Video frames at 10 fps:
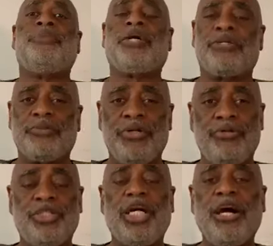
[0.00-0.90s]
because when
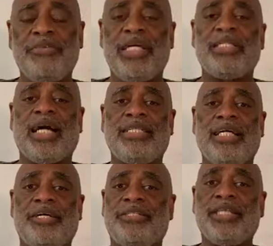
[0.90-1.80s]
you share these
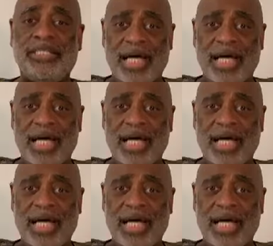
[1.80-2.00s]
ideas